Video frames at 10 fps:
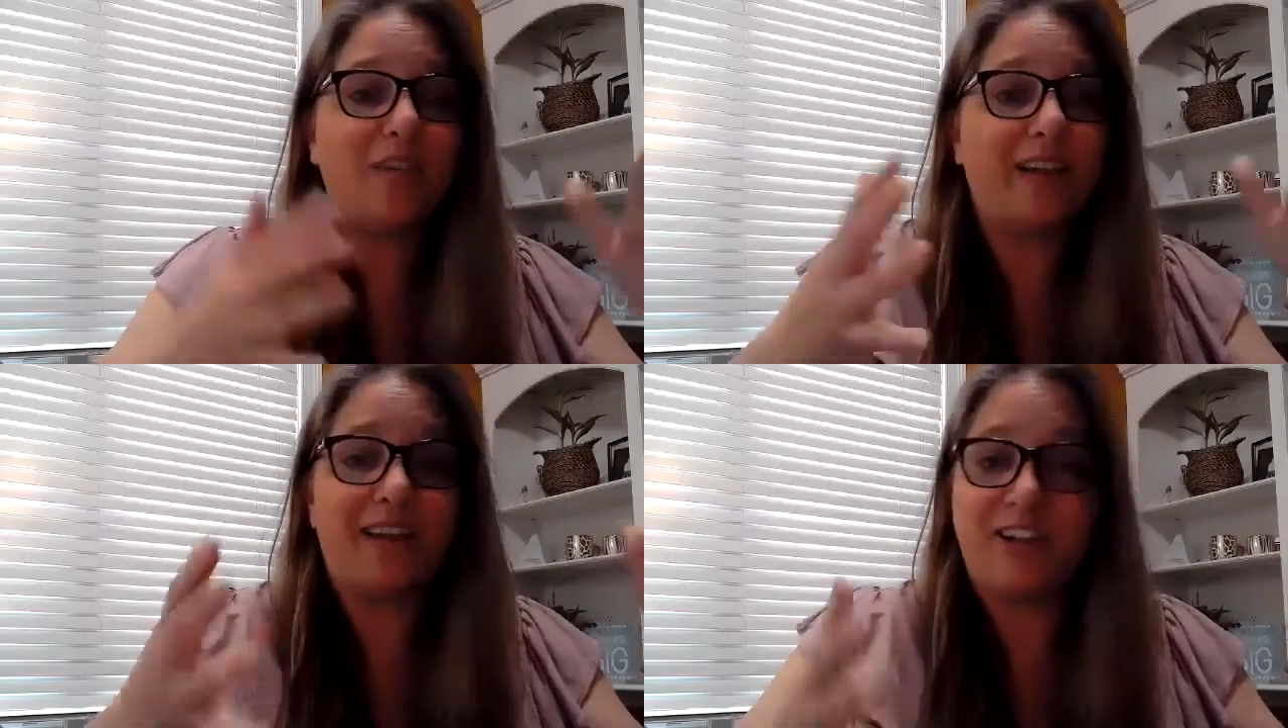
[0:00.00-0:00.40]

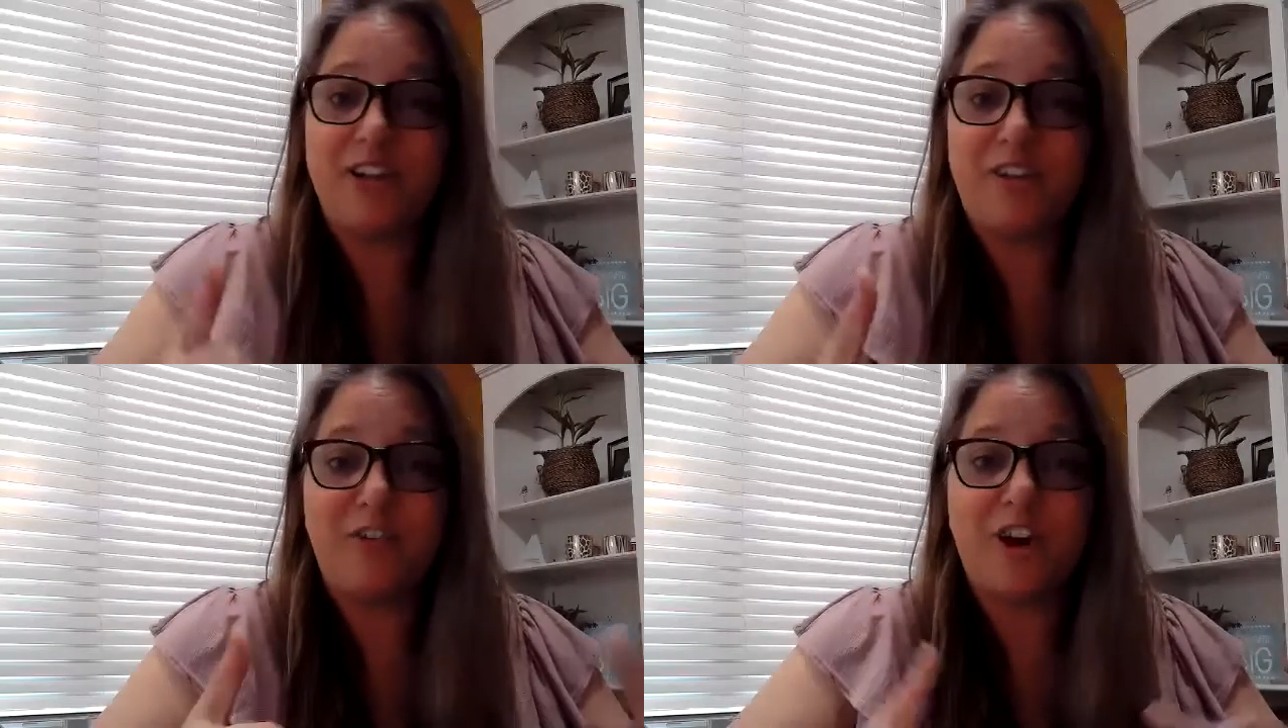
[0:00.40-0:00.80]
like
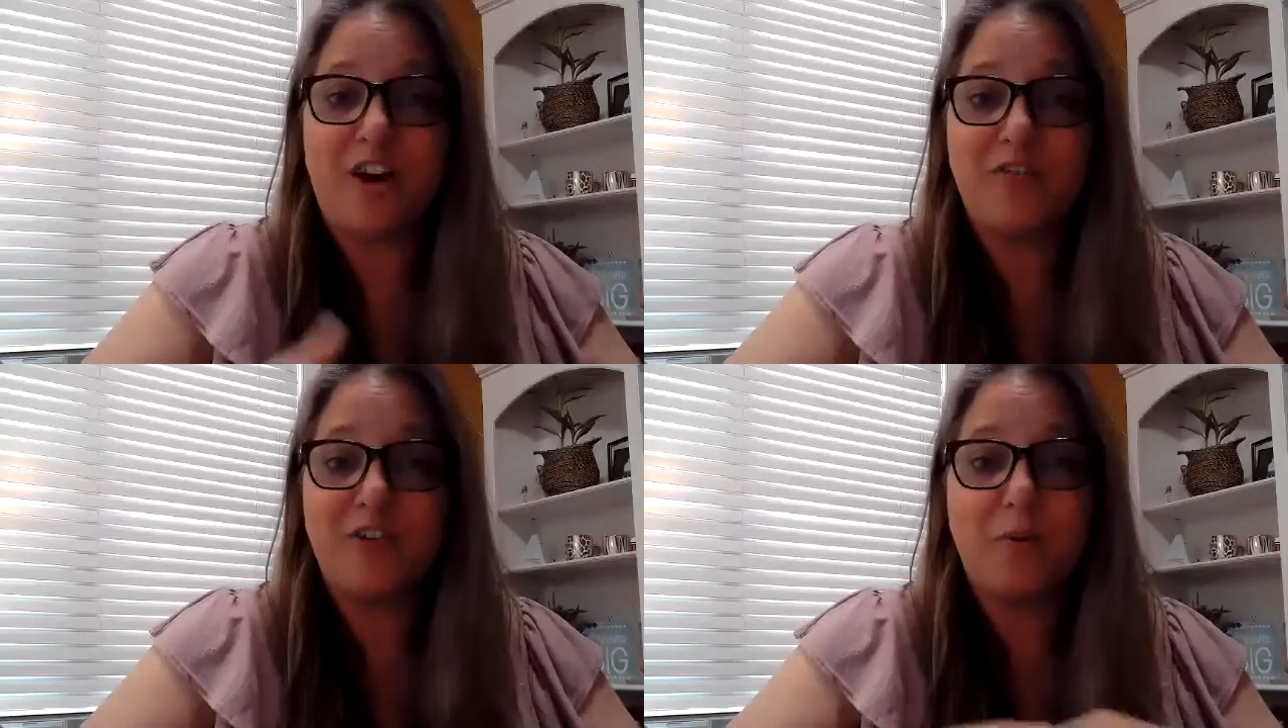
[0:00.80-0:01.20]
if you're
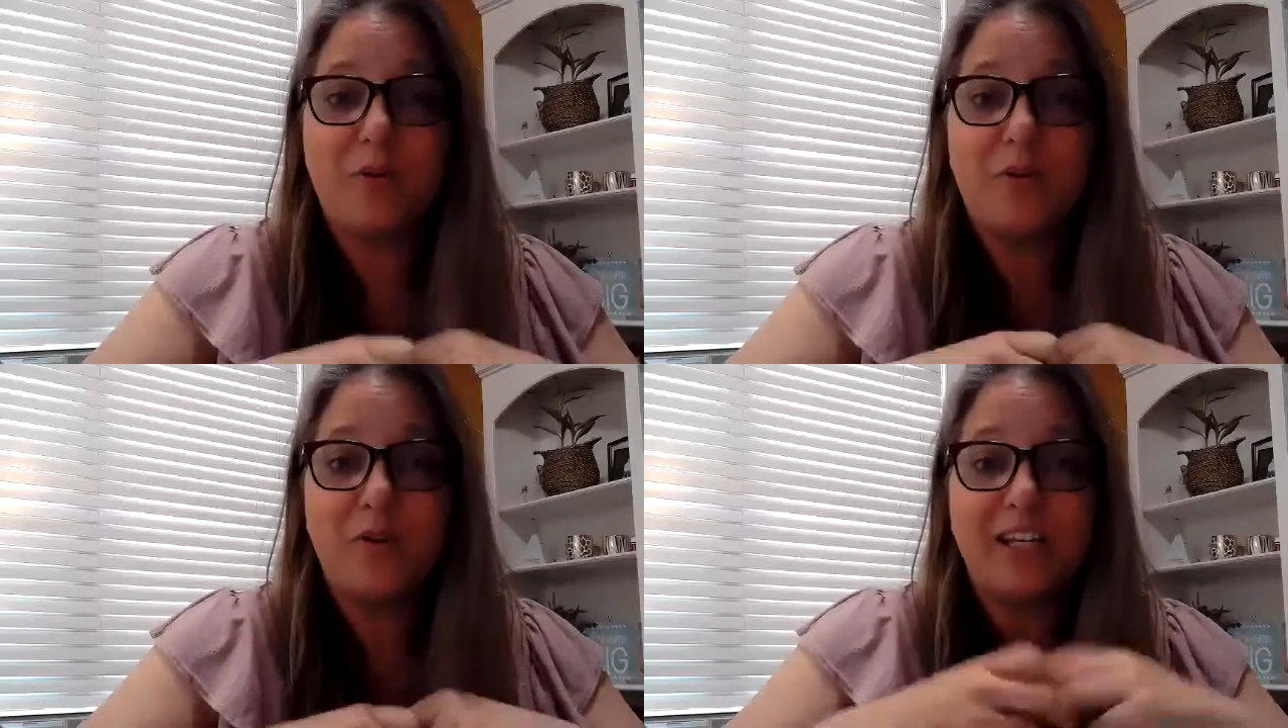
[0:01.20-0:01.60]

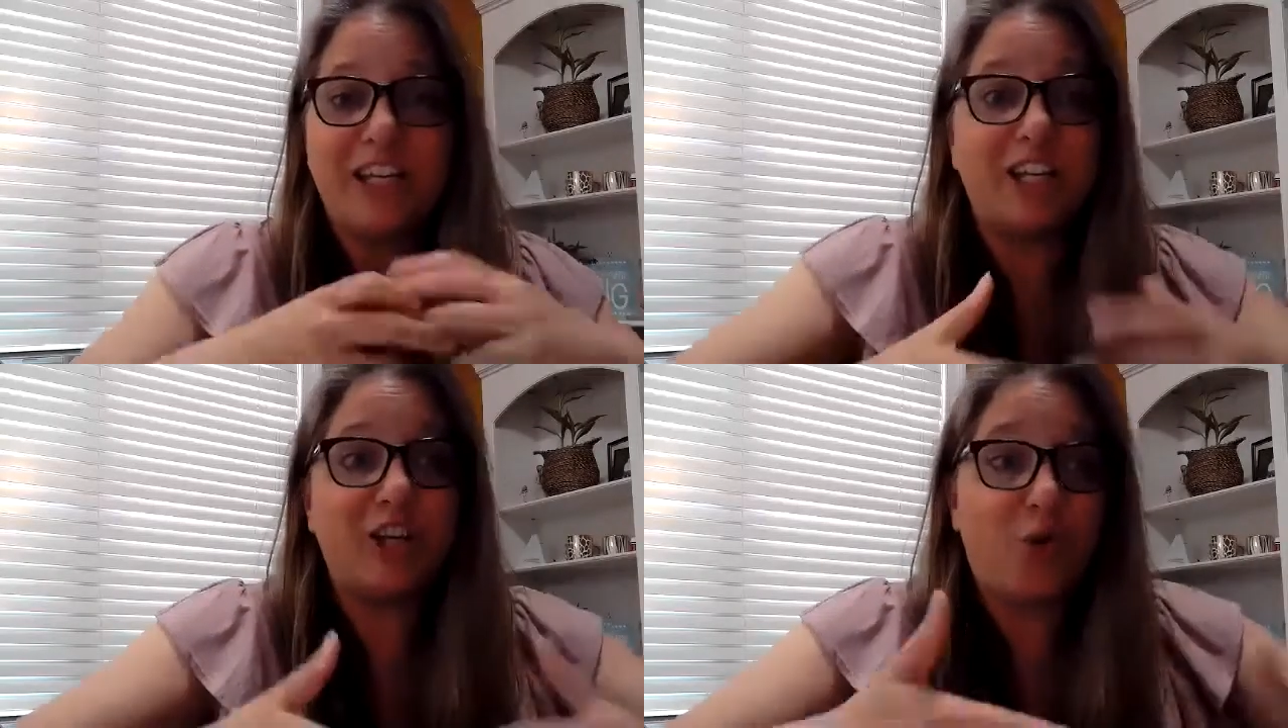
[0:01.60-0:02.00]
comfortable
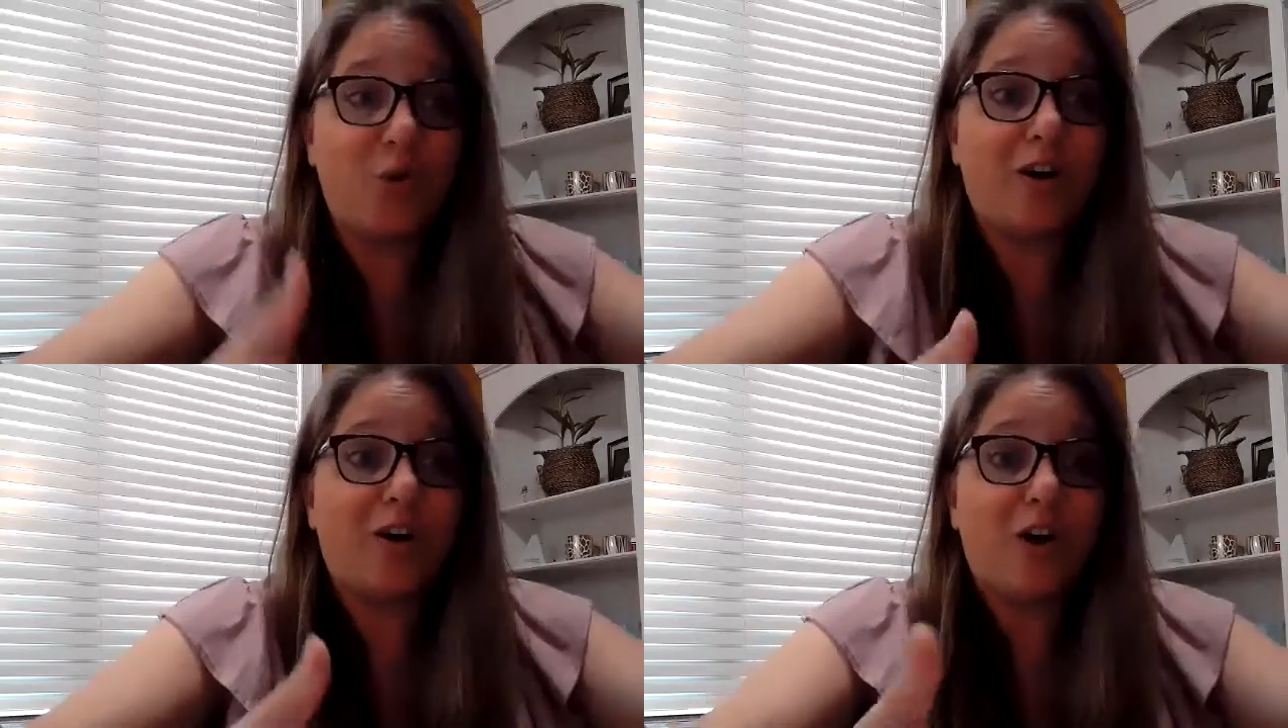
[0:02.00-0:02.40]
in
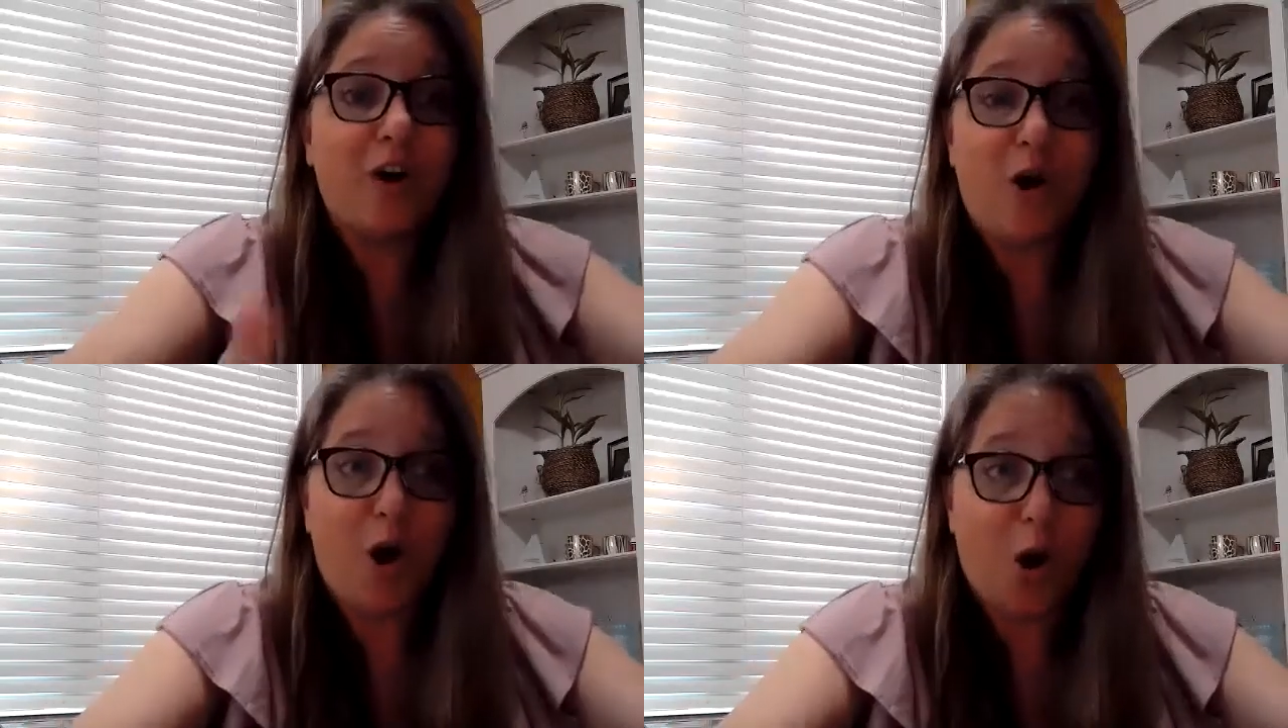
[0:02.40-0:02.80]
your
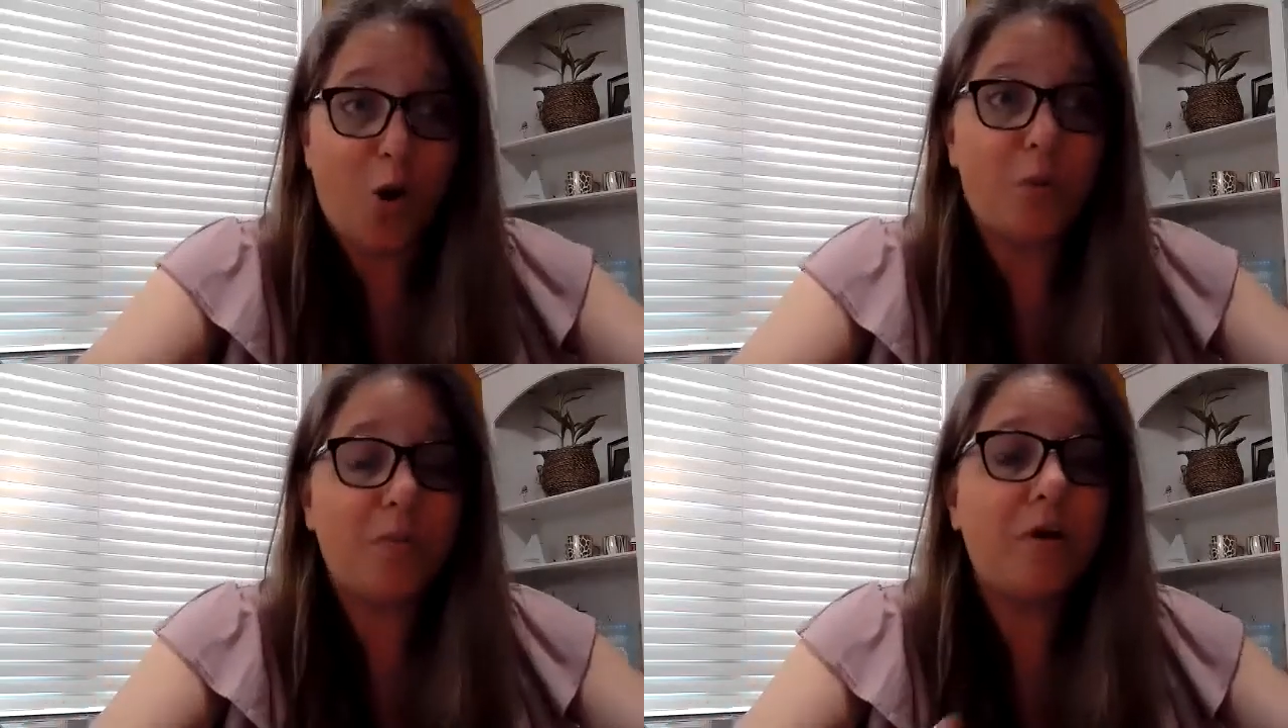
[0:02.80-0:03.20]

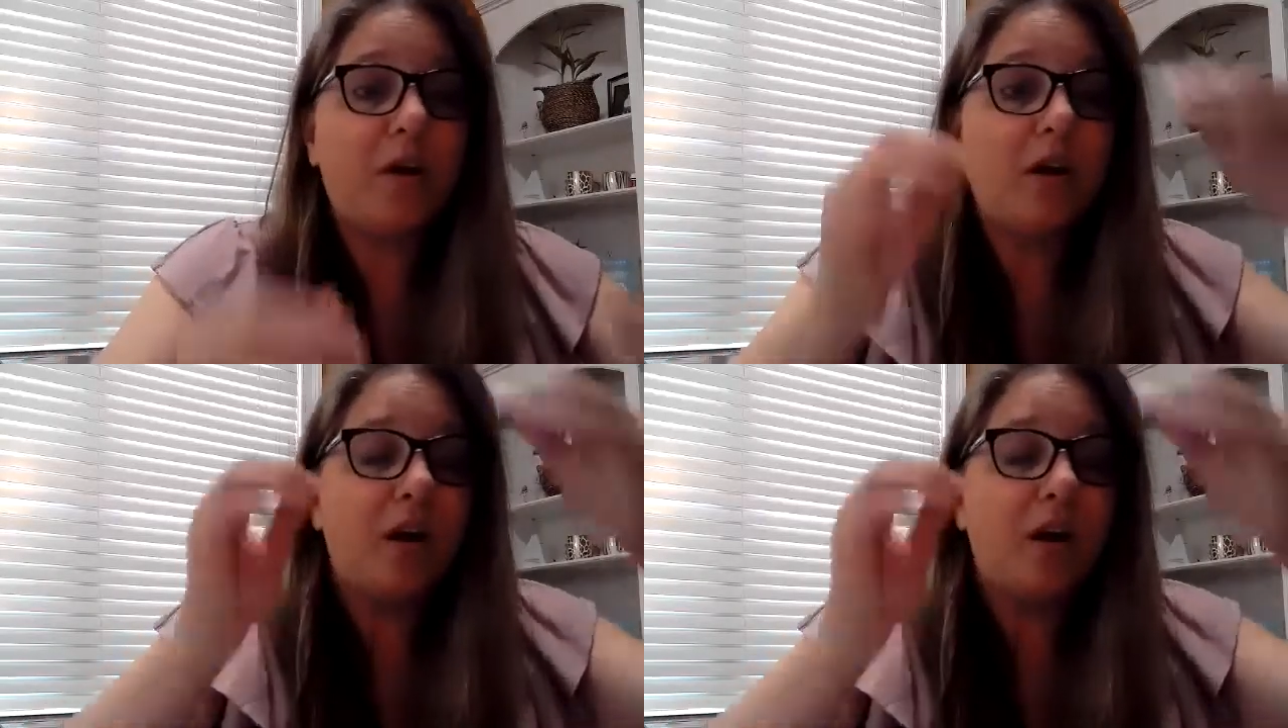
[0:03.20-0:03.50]
home,